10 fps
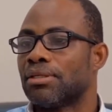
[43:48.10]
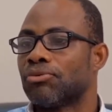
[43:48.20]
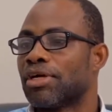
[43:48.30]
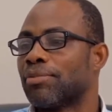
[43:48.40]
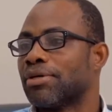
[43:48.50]

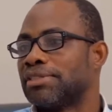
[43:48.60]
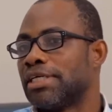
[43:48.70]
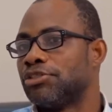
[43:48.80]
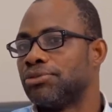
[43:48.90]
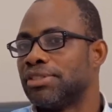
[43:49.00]
What about
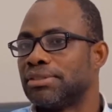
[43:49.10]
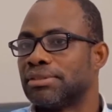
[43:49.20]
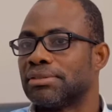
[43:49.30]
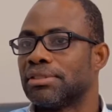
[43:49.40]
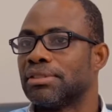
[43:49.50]

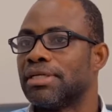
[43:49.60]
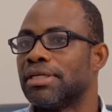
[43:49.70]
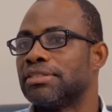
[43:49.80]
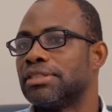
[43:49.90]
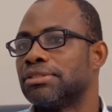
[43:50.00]
surgeries? Any
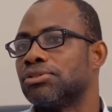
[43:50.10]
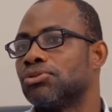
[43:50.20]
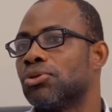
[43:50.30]
decision